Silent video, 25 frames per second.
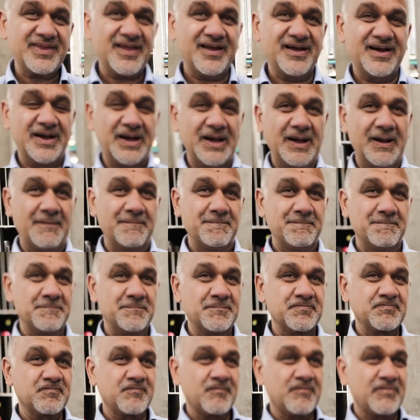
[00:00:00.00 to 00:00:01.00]

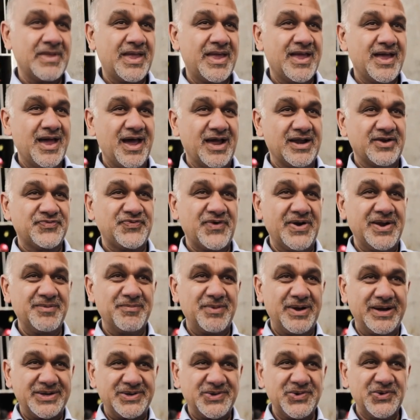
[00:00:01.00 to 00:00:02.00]
And a friend of
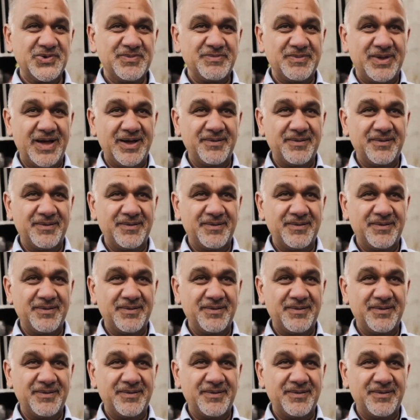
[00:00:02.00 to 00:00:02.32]
mine called me